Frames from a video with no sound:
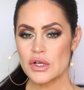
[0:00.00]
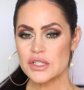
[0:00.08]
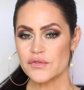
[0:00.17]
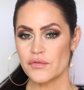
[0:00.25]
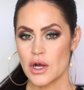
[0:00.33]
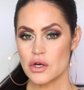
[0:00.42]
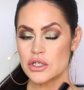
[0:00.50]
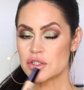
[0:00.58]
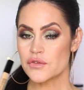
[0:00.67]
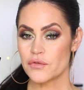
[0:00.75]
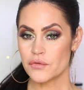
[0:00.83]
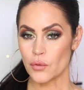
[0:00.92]
as far
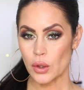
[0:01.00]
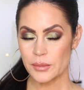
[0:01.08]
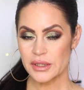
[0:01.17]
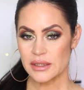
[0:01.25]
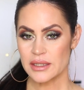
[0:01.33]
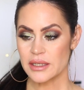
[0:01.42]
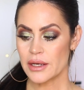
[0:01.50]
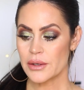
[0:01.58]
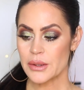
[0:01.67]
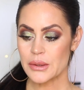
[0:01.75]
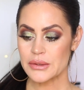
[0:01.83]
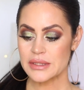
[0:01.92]
as formula
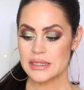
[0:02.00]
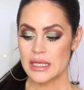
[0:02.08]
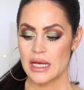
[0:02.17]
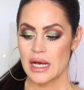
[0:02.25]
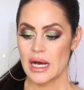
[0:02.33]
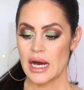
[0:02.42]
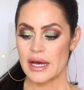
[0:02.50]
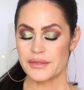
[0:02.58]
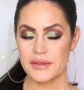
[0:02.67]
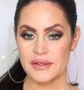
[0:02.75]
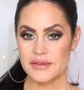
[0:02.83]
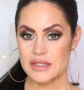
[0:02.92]
goes, I
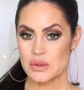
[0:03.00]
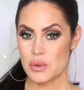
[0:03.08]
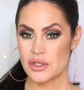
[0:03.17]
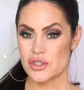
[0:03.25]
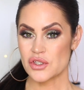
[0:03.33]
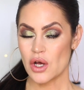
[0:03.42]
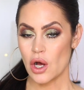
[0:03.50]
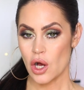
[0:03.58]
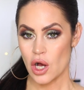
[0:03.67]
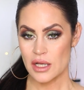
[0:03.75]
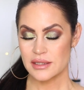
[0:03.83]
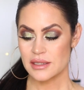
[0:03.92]
think this one is
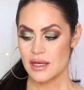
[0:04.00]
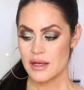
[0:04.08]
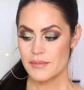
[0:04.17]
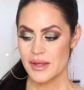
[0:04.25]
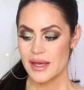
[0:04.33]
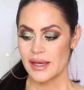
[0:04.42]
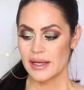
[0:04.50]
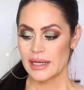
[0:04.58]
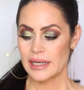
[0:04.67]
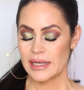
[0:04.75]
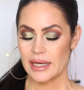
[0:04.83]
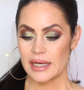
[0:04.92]
awesome,
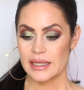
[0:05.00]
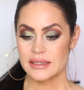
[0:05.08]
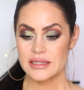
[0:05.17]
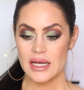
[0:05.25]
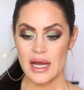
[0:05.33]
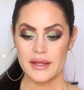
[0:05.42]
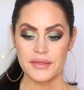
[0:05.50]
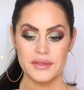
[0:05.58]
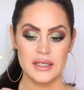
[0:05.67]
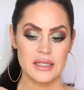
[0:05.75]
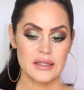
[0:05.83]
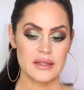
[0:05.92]
and I
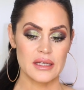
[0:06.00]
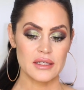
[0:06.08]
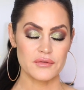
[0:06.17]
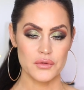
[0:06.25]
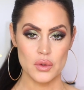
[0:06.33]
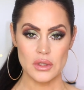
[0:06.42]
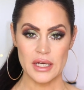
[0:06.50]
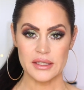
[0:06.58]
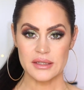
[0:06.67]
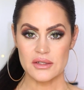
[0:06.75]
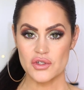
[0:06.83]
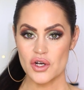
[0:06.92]
think that if you
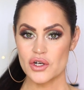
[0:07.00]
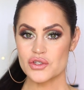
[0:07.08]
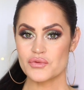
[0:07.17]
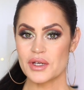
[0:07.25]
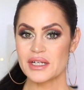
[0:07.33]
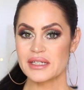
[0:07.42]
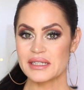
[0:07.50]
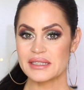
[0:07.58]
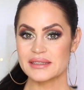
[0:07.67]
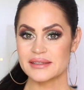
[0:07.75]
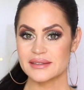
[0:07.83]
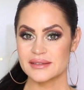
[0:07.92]
like the NARS
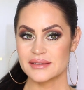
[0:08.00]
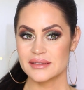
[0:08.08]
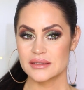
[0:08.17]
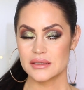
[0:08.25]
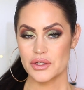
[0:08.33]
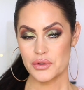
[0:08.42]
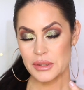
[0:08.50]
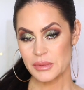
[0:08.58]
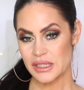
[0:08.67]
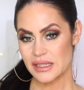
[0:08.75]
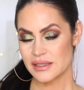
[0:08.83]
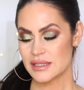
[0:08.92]
Radiant
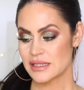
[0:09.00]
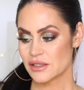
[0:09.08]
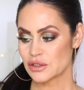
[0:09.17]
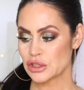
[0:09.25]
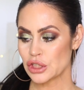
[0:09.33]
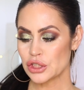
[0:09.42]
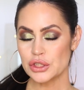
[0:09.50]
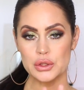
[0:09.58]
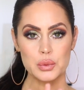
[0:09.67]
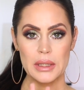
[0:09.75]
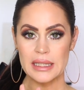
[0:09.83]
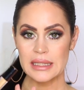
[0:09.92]
Creamy Concealer,
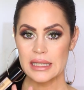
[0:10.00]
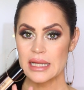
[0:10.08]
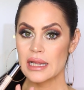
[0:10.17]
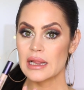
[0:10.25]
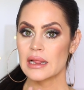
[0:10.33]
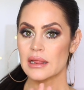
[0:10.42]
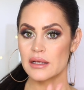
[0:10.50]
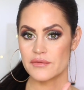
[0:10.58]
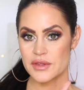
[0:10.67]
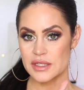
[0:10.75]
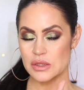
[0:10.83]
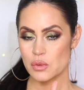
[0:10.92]
you will
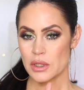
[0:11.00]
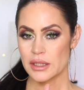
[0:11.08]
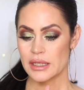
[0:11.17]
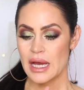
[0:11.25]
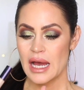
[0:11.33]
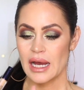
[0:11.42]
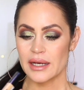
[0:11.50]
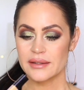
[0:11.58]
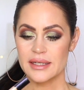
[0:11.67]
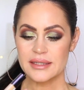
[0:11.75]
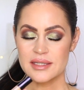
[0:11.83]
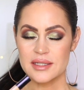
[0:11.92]
love this one. I'd
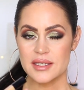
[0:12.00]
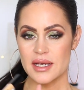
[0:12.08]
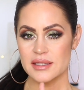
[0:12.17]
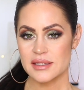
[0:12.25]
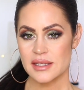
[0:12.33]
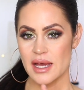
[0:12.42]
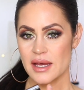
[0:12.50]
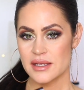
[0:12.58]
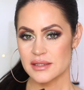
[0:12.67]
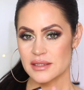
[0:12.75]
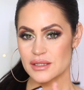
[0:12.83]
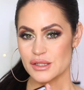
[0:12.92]
like to test that
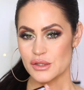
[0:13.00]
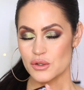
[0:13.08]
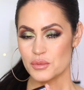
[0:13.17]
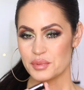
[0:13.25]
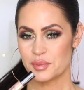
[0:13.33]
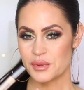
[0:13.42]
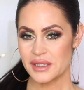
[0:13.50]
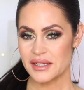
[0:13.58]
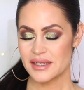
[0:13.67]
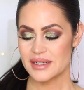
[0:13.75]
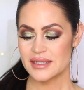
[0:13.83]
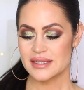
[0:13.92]
as a dupe
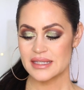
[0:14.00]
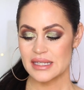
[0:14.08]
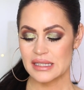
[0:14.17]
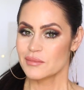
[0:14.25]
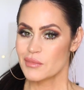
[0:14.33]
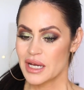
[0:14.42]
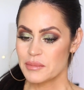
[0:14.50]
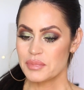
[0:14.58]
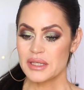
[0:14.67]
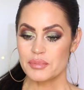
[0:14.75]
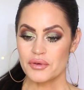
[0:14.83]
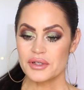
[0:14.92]
because it might
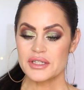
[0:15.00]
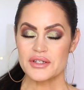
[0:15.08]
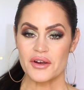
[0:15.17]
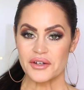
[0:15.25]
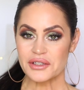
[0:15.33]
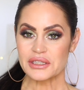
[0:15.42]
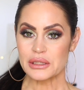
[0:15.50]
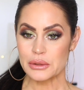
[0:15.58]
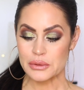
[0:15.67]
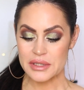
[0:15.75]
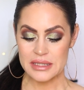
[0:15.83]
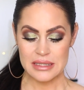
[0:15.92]
be pretty darn
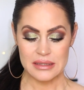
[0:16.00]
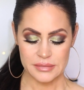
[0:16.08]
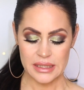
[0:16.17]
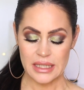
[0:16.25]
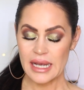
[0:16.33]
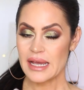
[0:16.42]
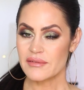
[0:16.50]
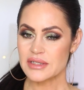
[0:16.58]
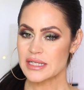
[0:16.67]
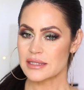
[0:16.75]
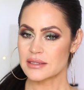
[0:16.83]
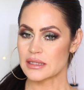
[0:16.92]
close, but I
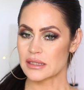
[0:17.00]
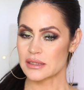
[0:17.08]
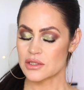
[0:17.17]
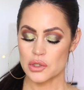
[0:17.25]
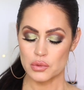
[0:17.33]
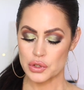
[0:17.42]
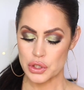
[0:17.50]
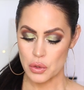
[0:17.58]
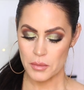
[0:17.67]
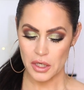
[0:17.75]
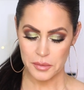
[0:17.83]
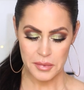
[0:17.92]
haven't tested it, so
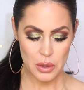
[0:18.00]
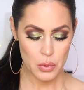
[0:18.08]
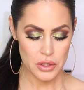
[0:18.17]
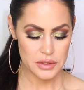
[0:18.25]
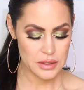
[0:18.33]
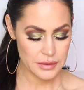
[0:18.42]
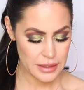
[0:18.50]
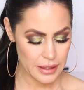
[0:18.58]
don't mark my words on